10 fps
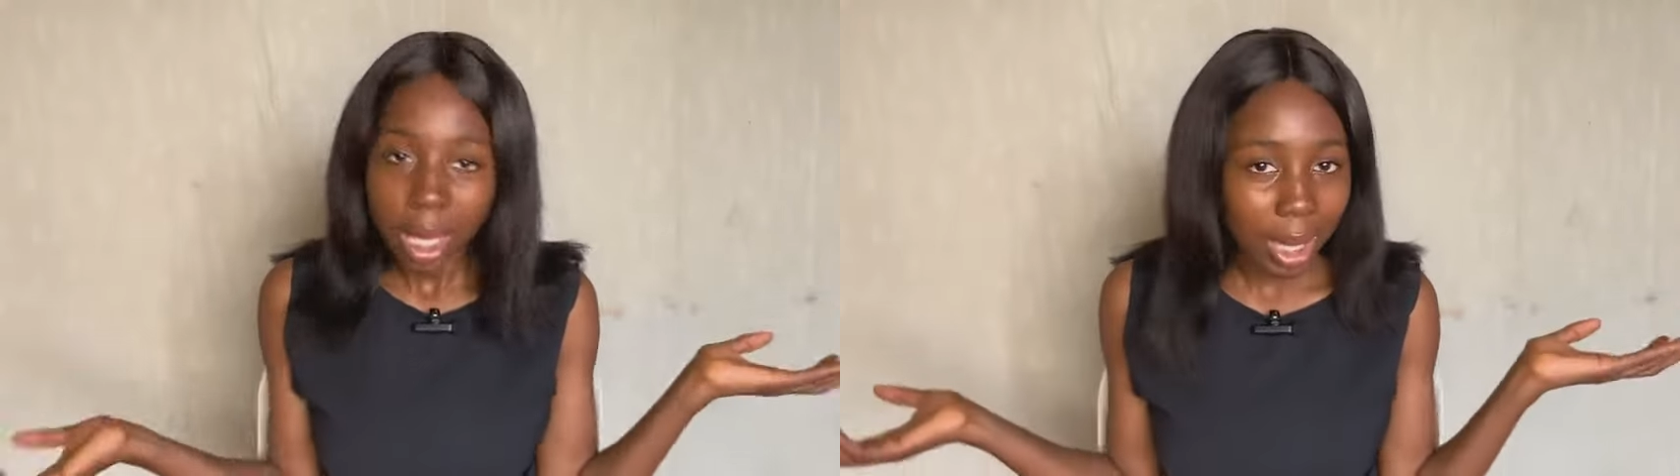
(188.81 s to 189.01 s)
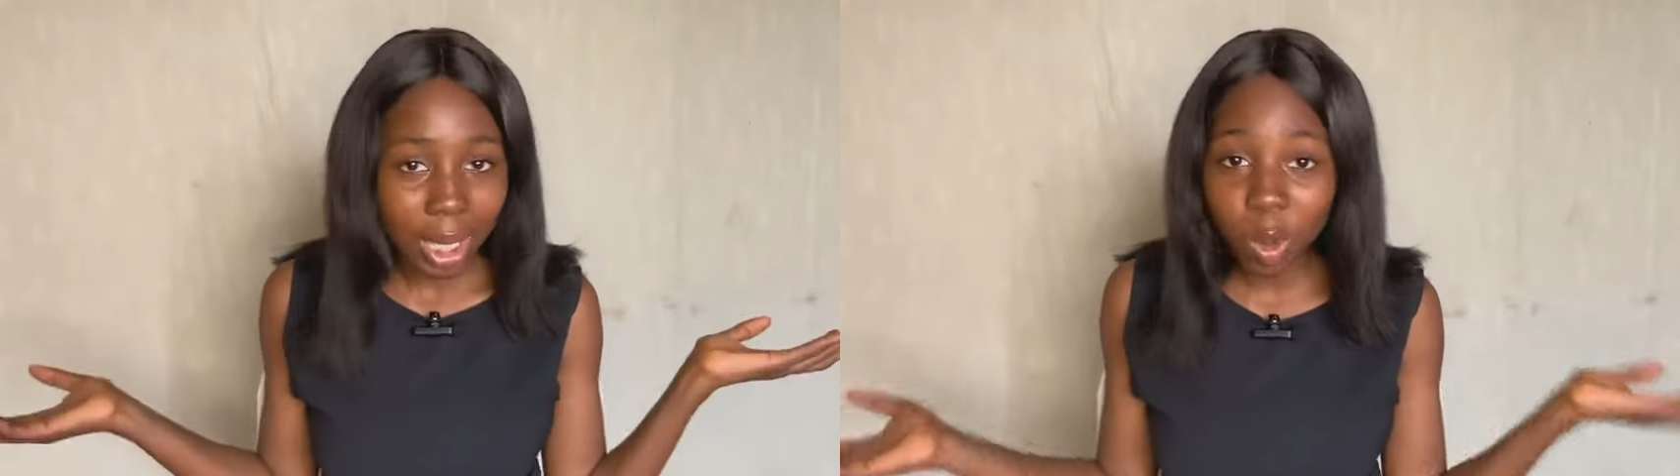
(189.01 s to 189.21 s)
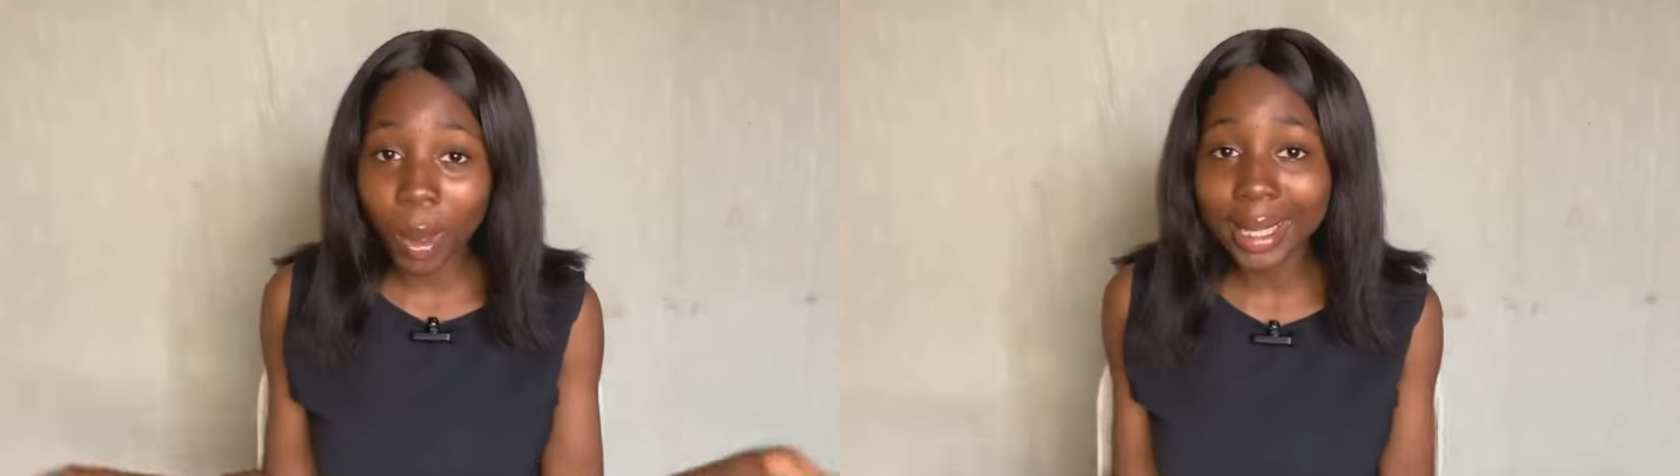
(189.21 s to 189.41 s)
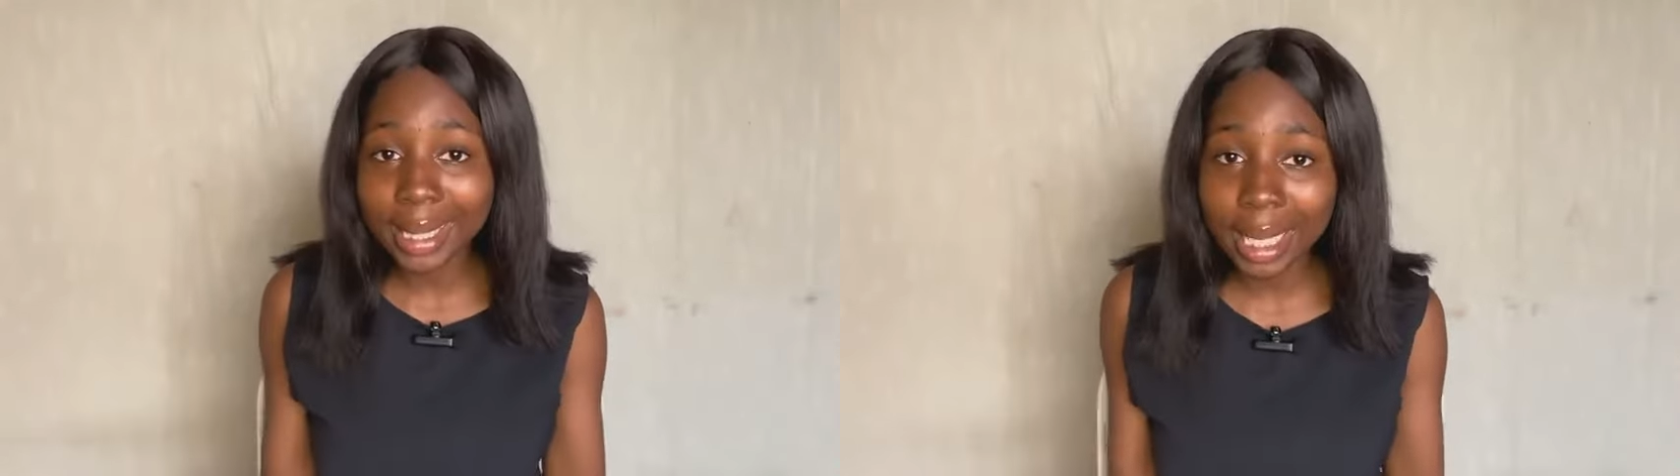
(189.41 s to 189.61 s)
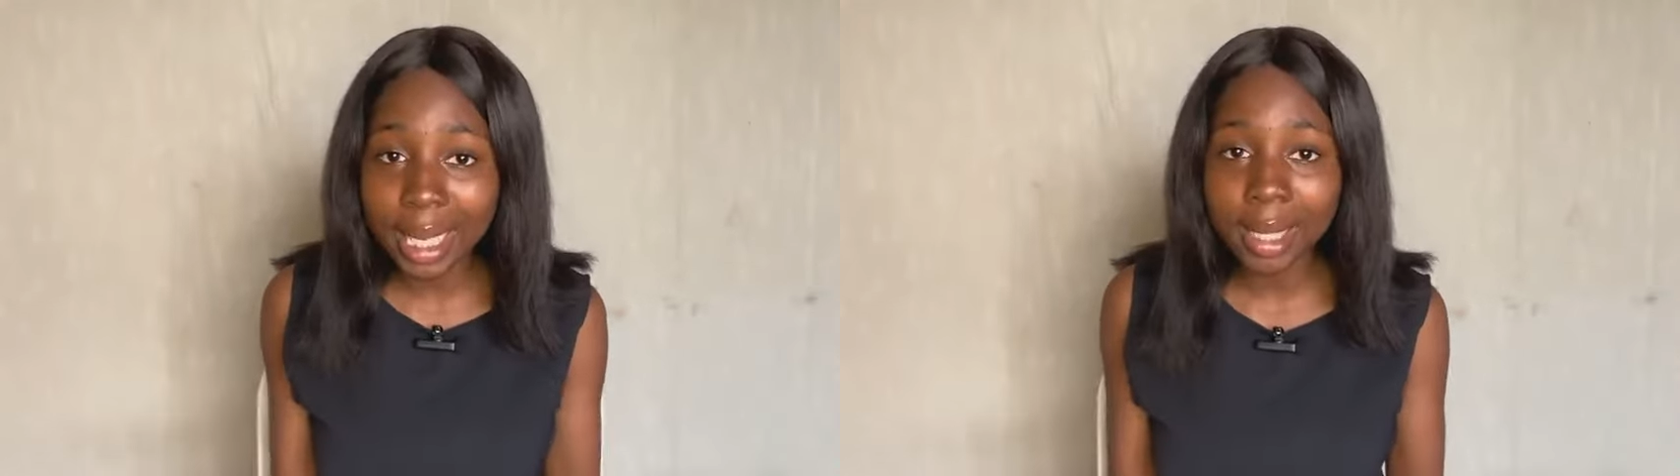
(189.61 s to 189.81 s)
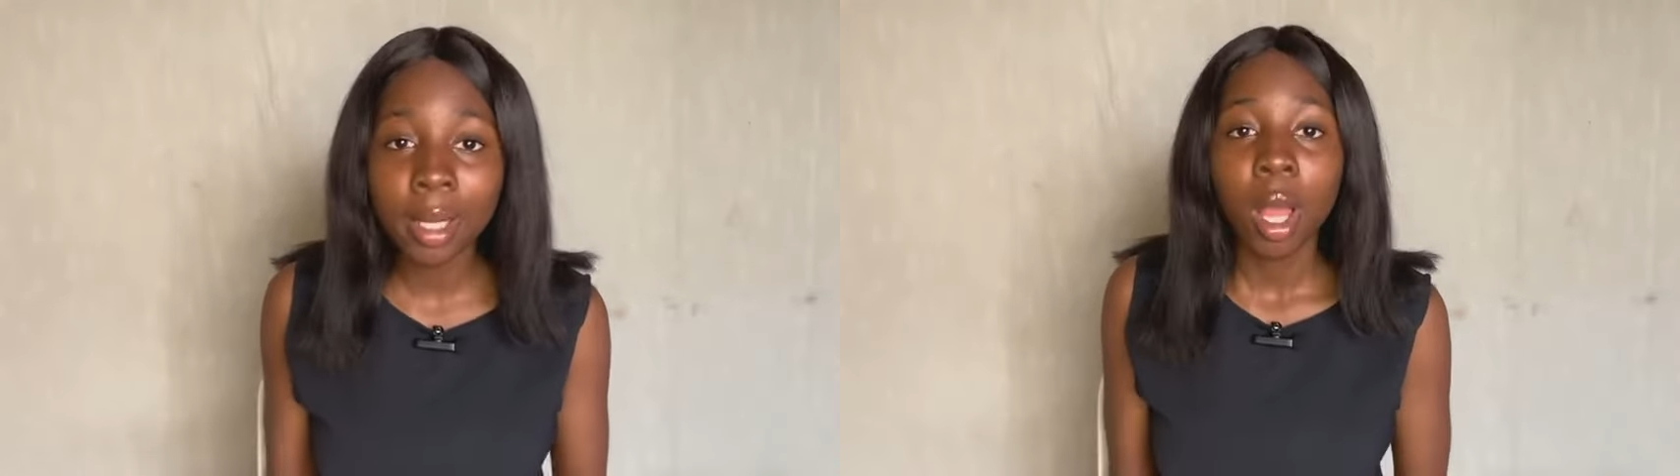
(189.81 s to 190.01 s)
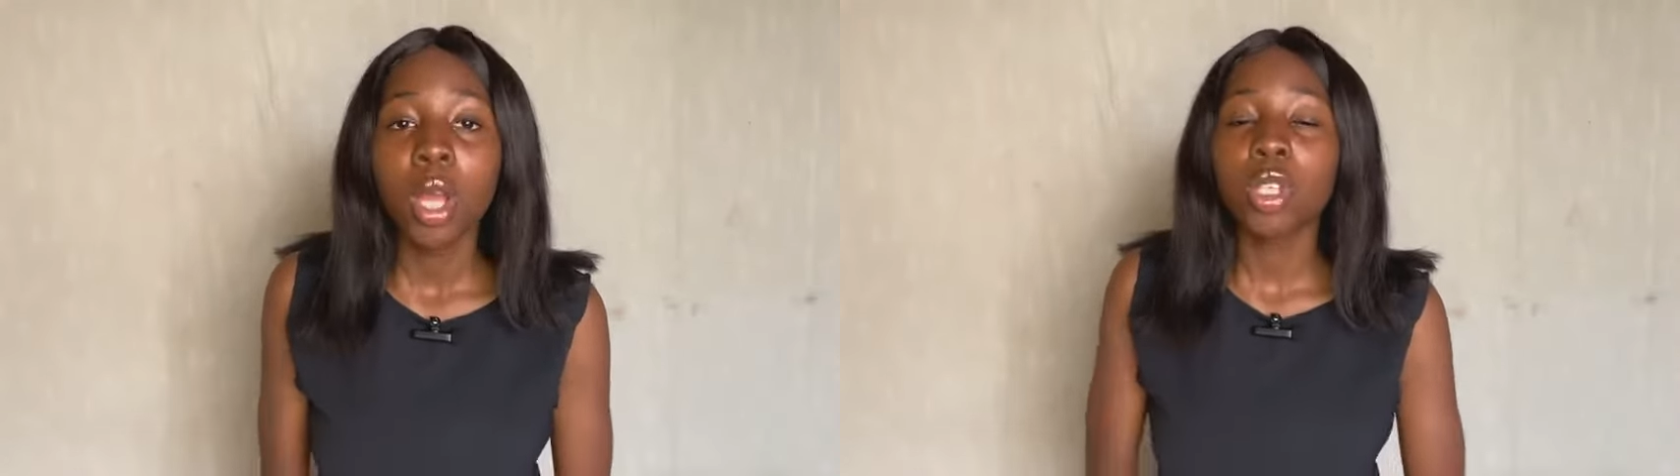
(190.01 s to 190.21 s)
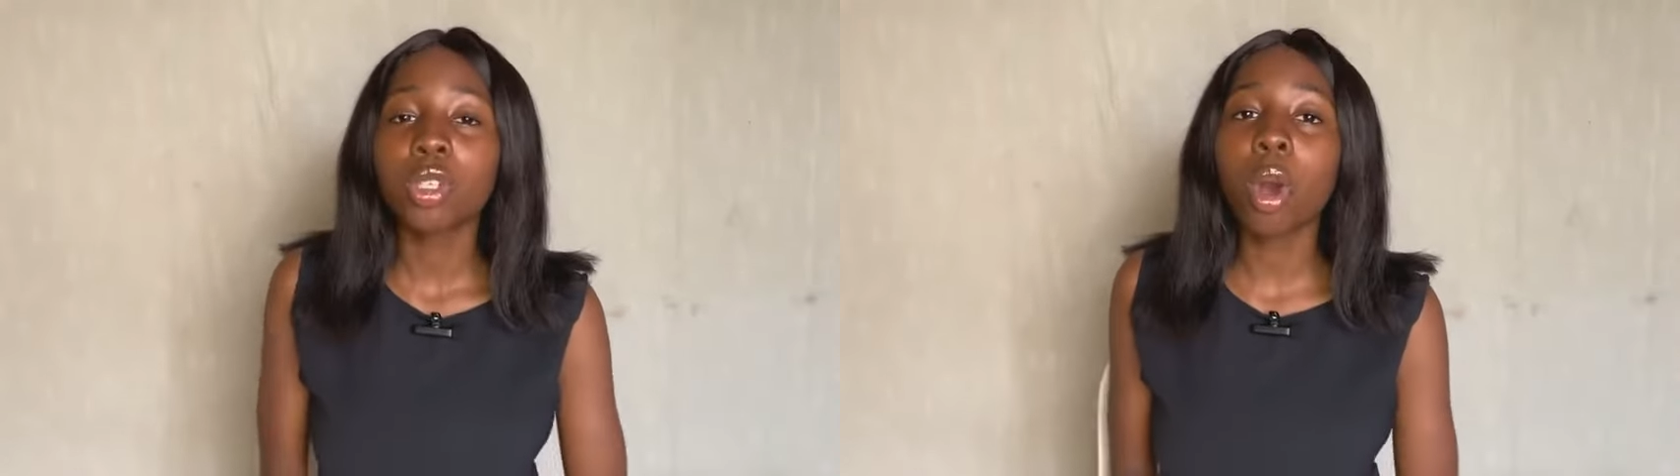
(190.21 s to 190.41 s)
That's what it is.
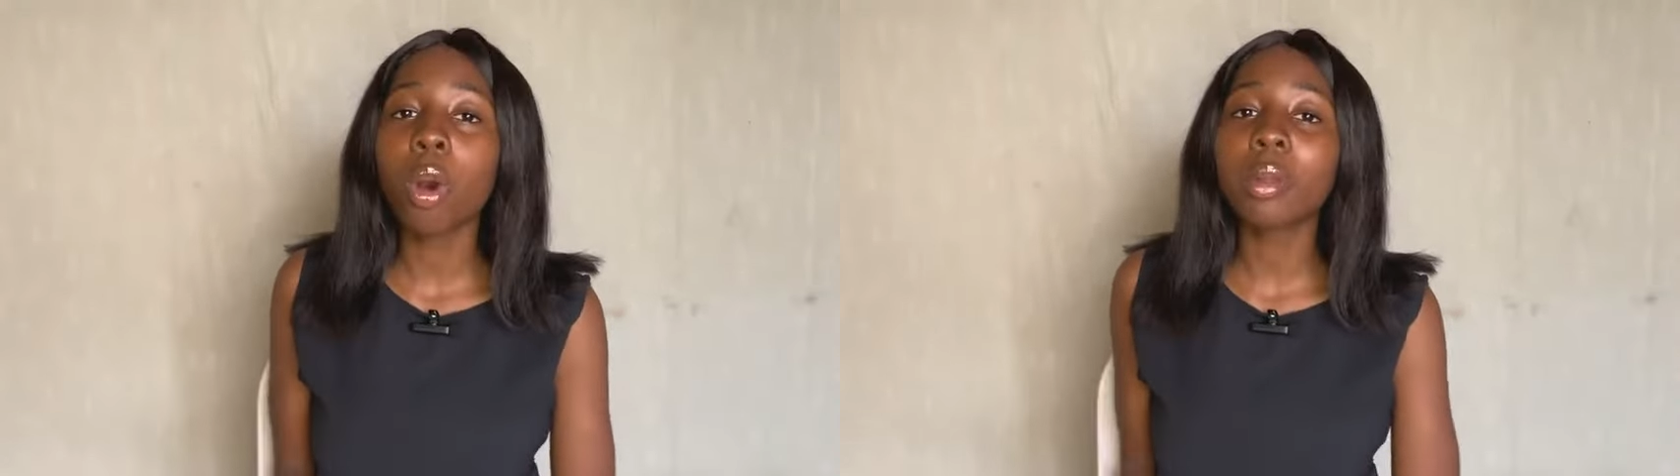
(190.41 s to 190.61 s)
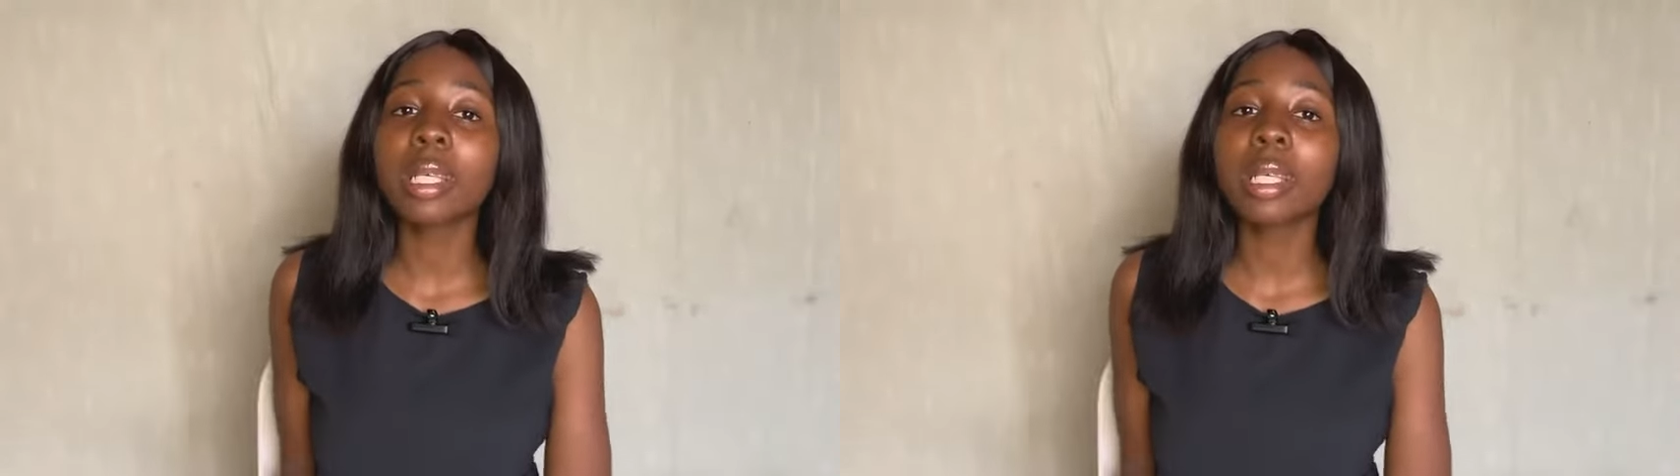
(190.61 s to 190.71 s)
So